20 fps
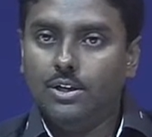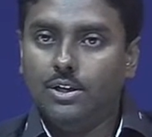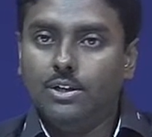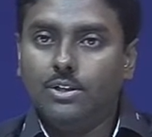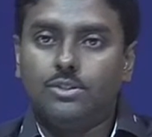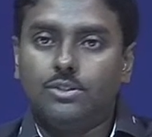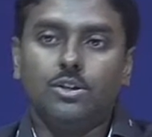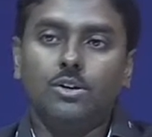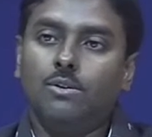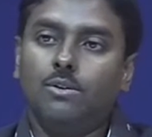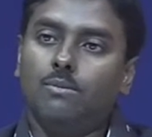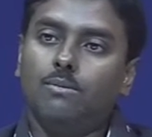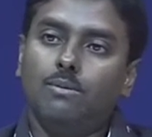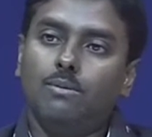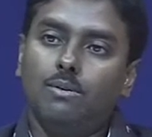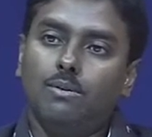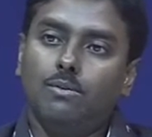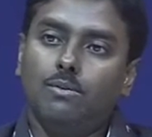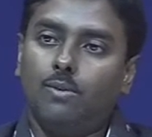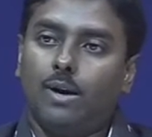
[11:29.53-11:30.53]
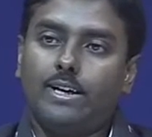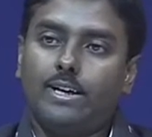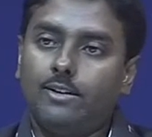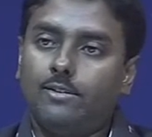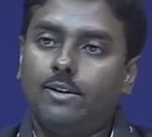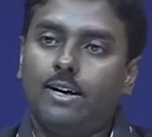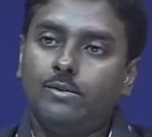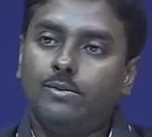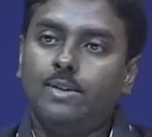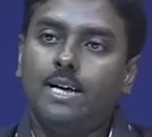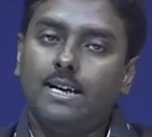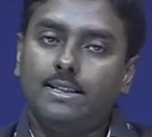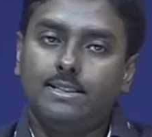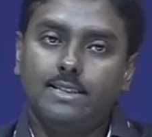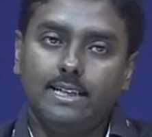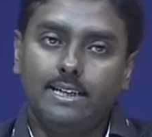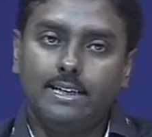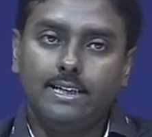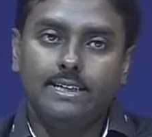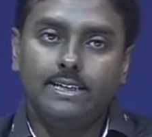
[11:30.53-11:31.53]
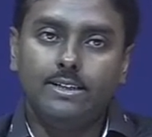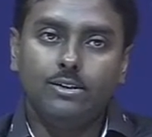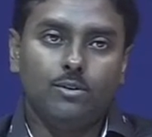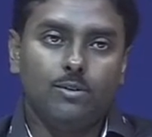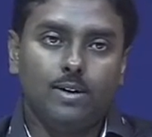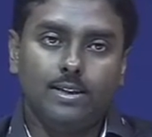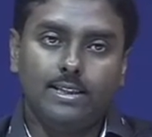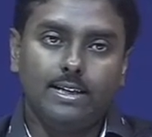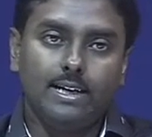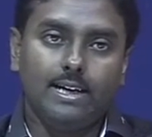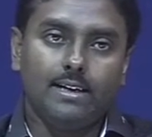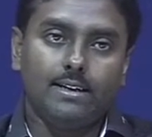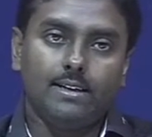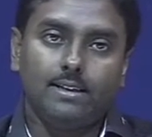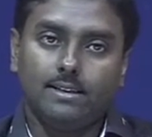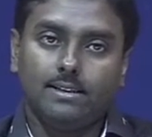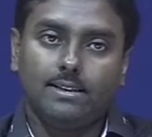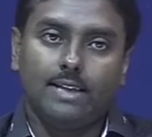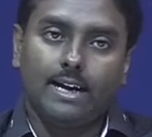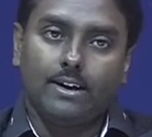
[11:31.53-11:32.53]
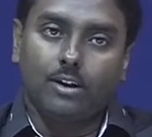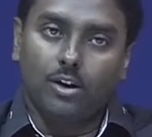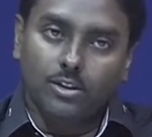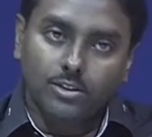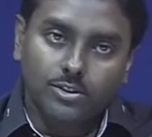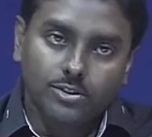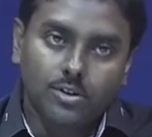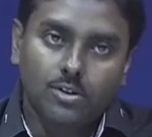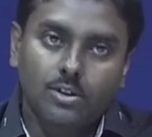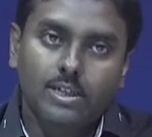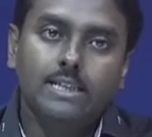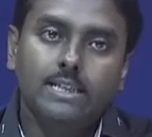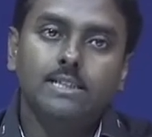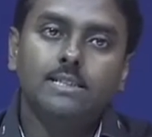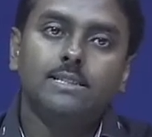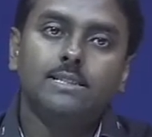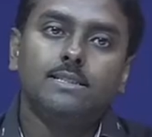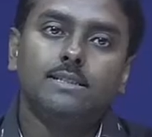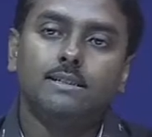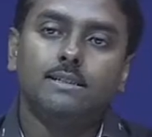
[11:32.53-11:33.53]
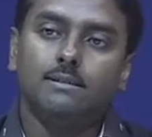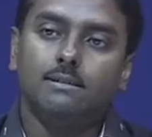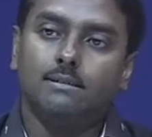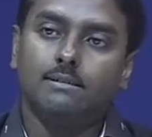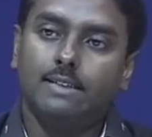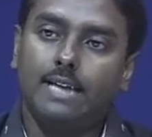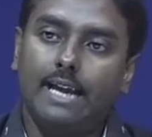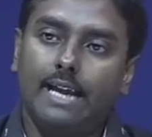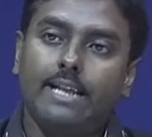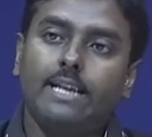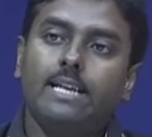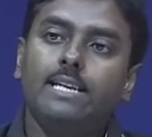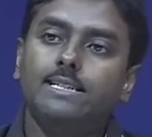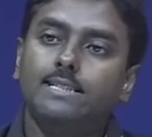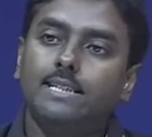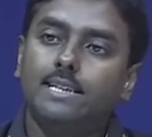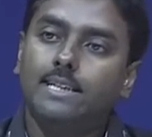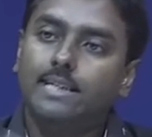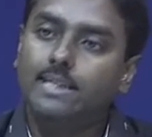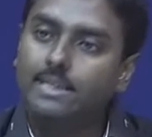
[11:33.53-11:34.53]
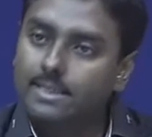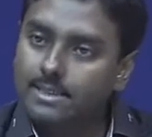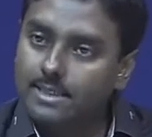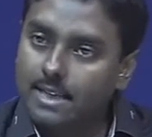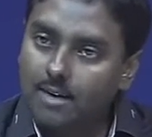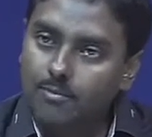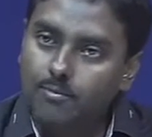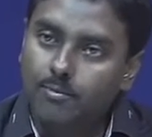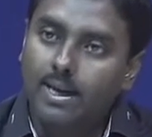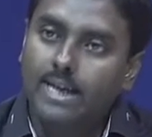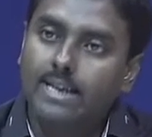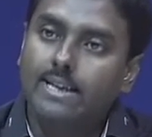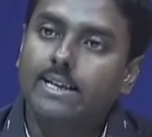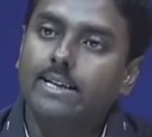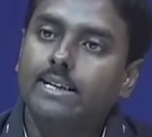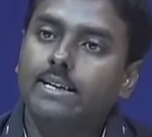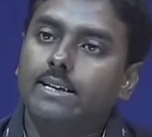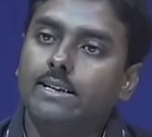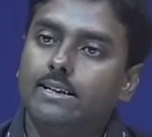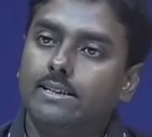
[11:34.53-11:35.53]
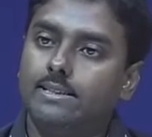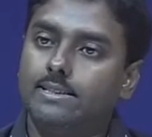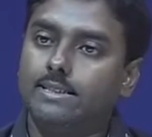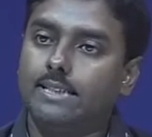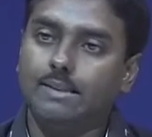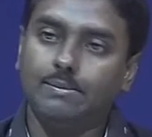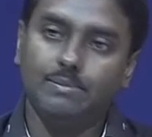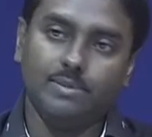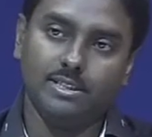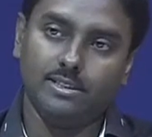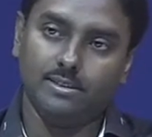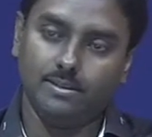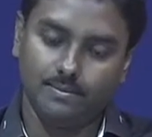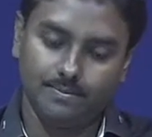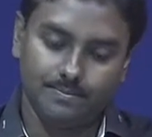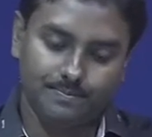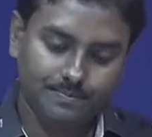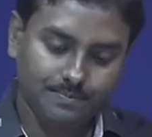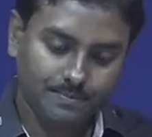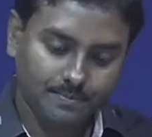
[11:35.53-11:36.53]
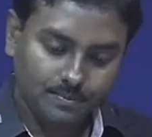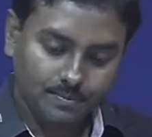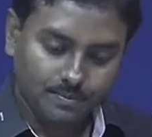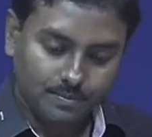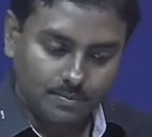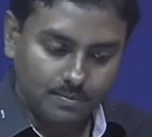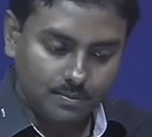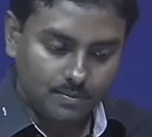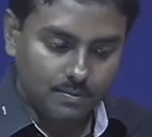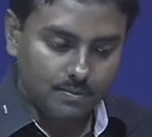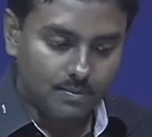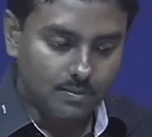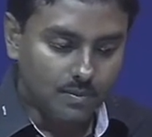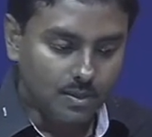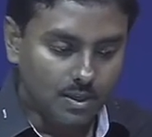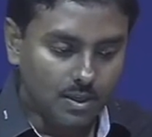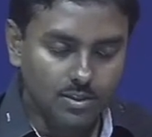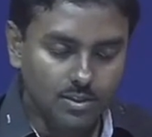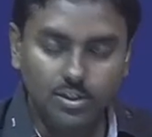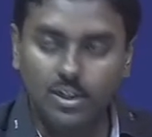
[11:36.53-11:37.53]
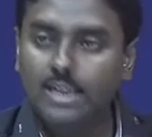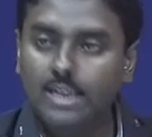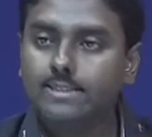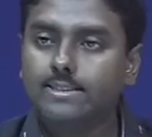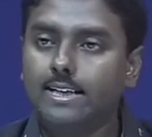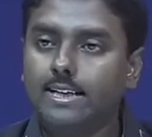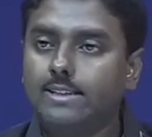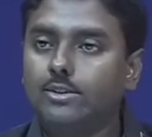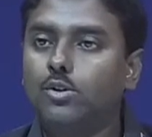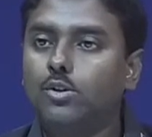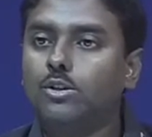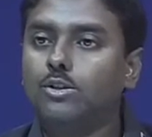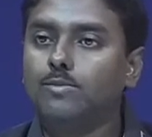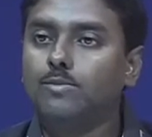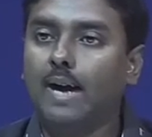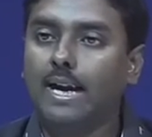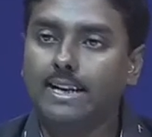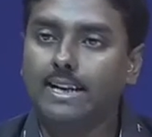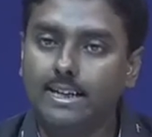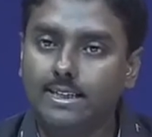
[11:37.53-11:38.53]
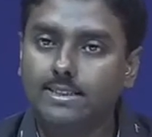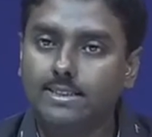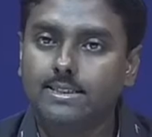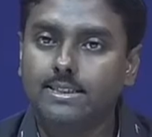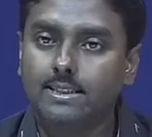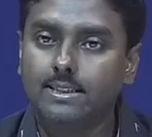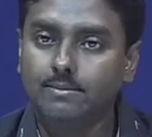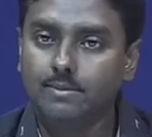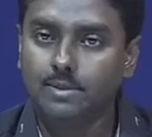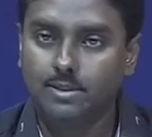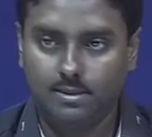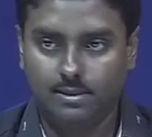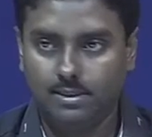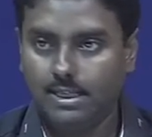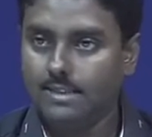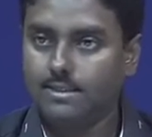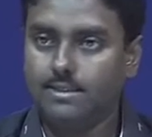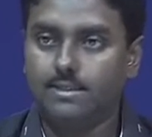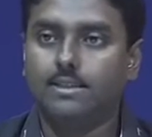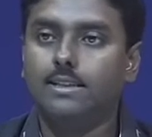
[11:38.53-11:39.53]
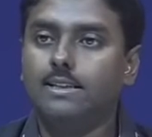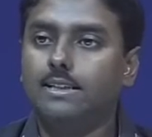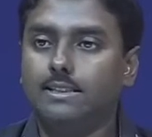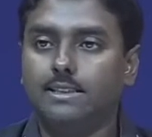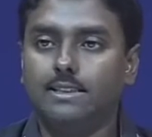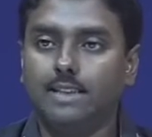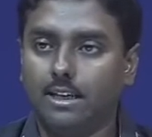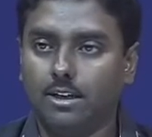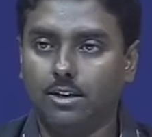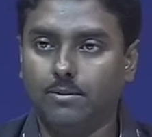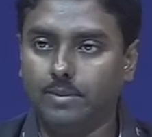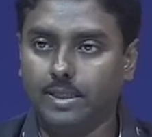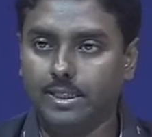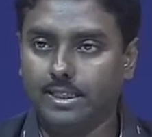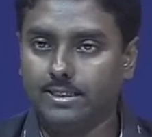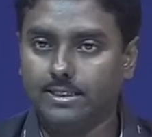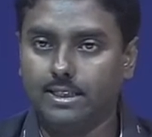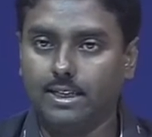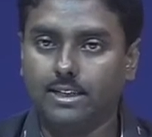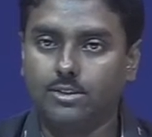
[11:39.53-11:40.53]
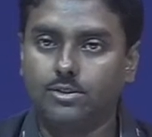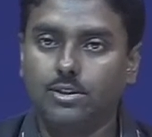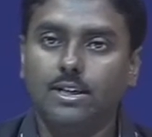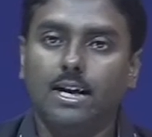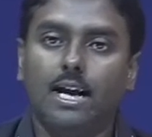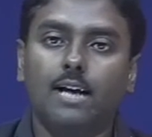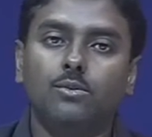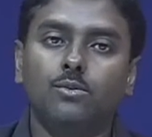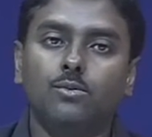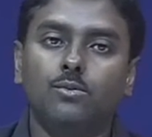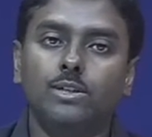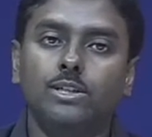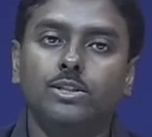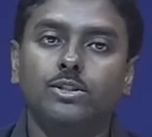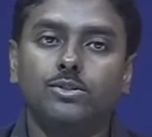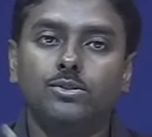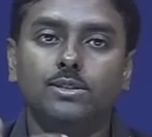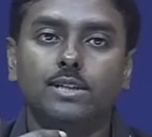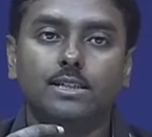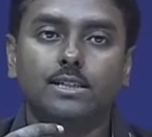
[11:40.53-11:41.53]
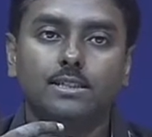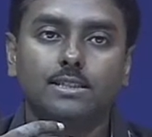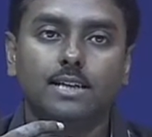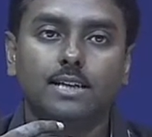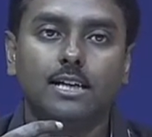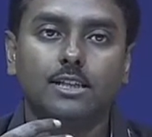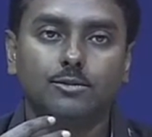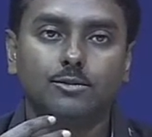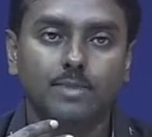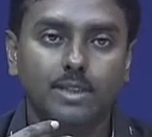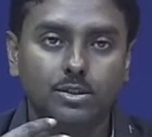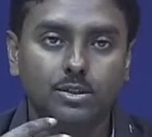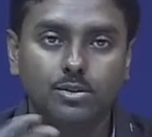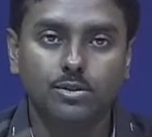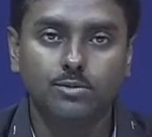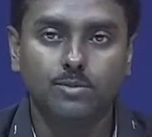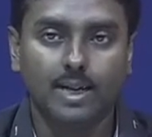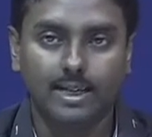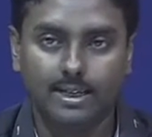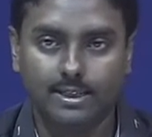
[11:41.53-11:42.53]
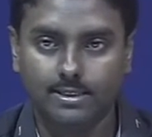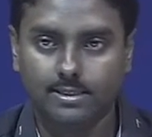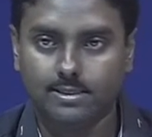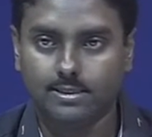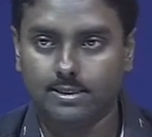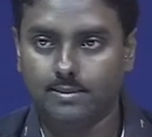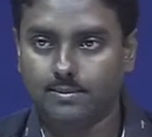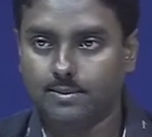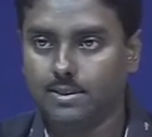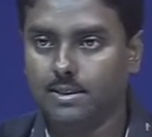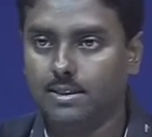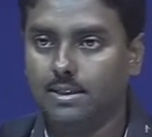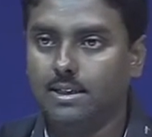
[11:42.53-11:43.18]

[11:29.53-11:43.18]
So, whatever we are generating over there, that also is directly generating some binary streams. So, let us say those binary streams, that is the digital communication actually, I wish to just transmit those binary streams.